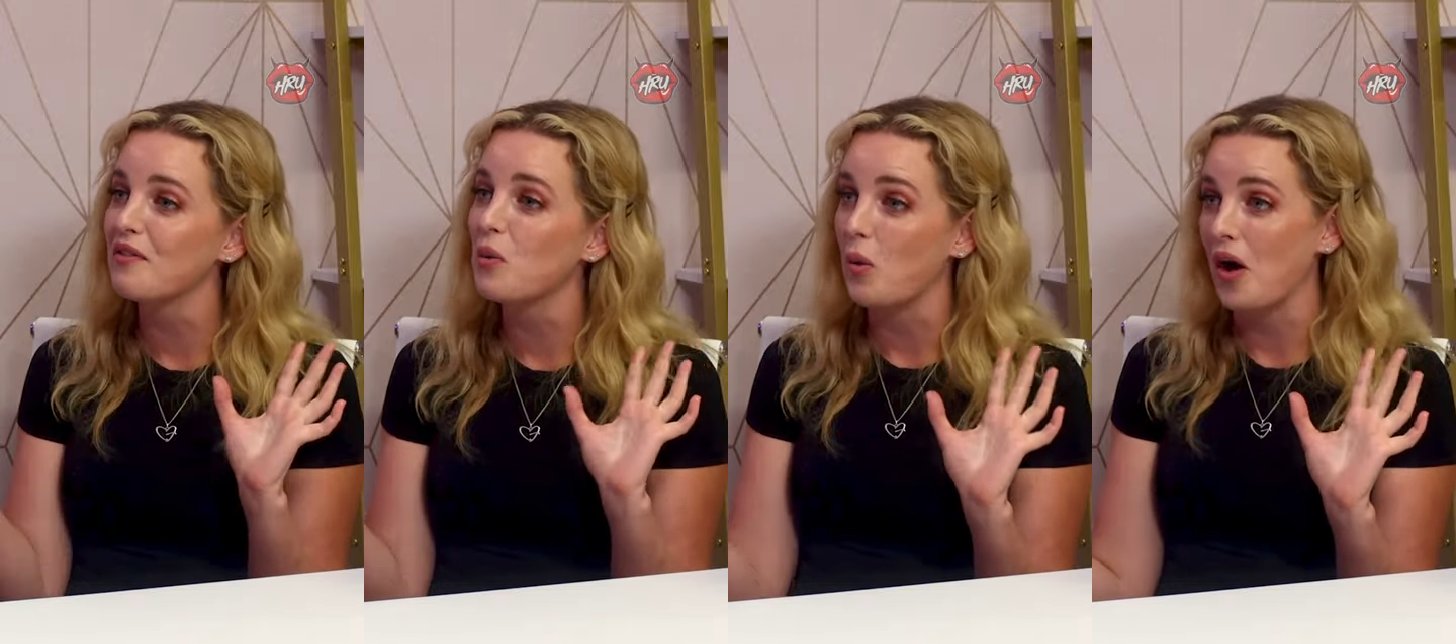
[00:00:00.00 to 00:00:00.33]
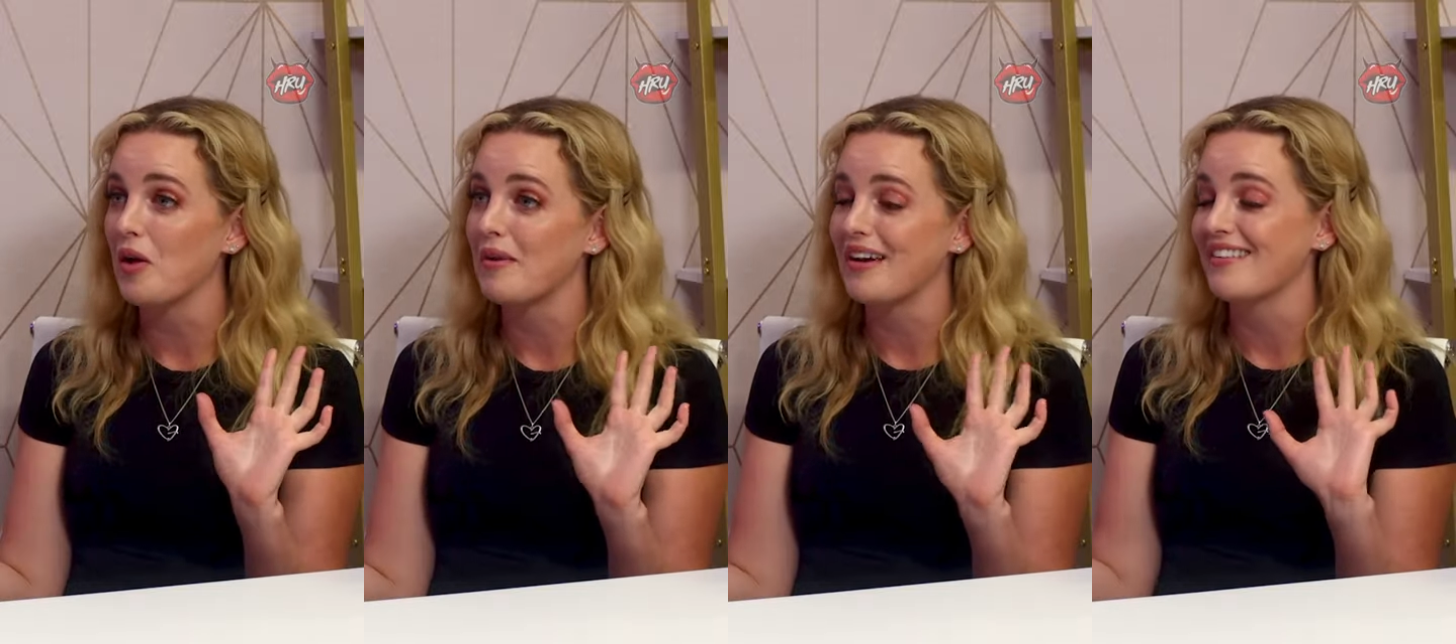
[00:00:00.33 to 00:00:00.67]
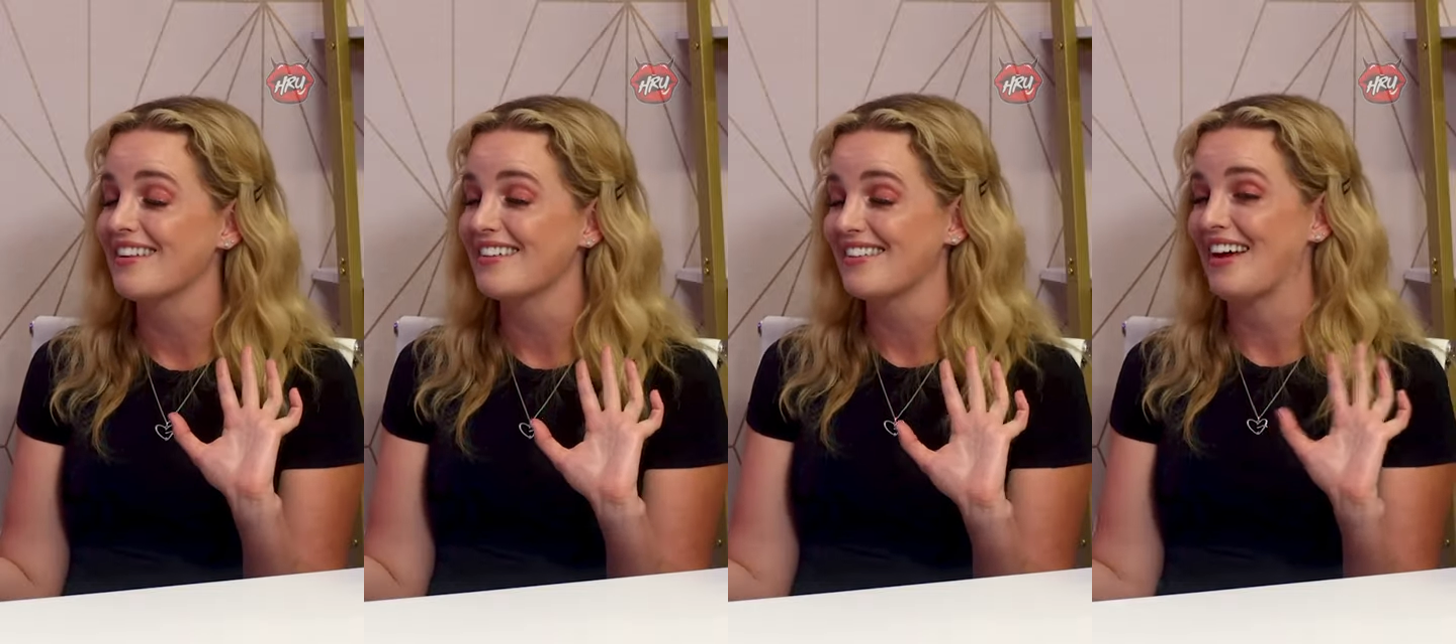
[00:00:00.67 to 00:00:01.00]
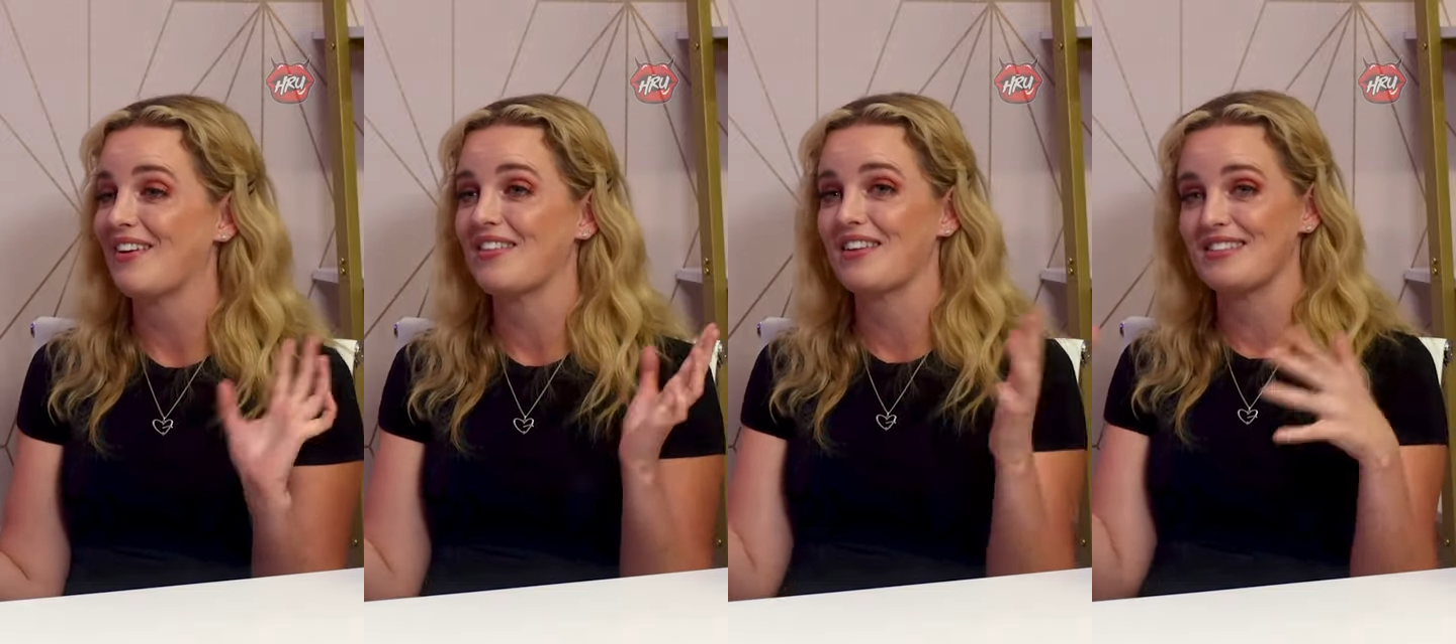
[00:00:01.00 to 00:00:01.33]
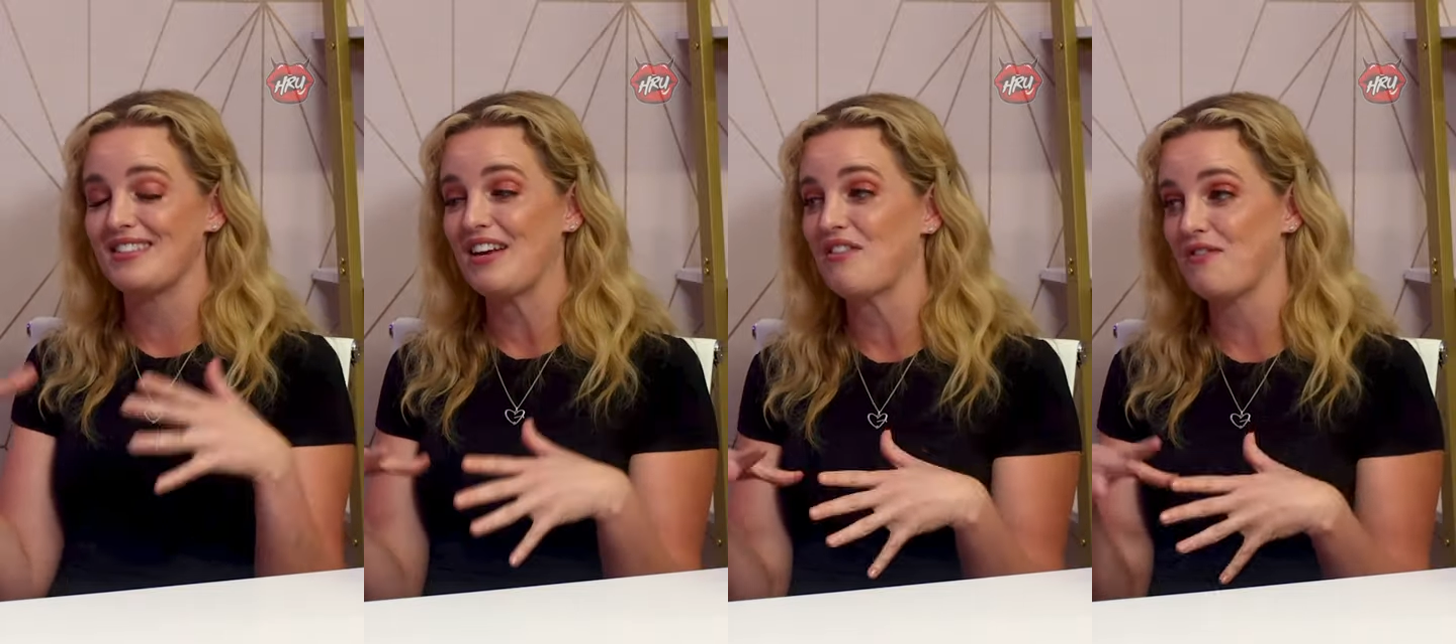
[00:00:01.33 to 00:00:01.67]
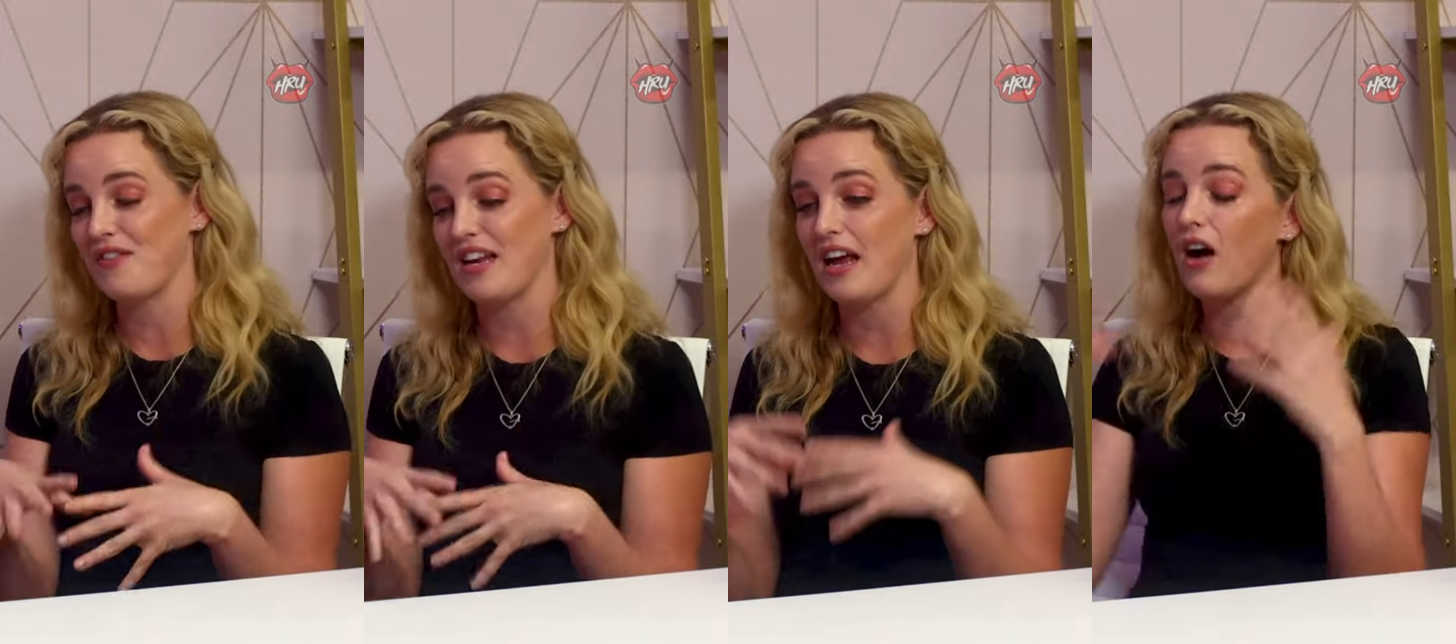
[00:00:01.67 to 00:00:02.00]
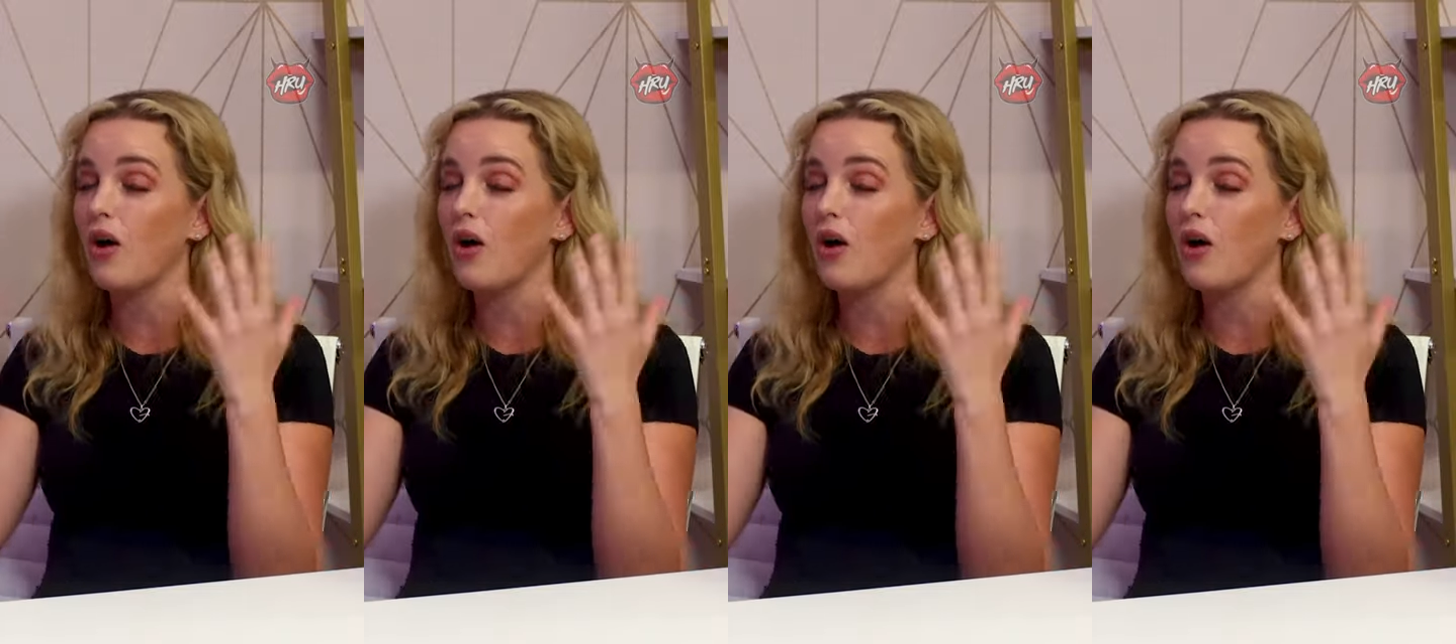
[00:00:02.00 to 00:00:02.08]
overwhelming that like this infinite.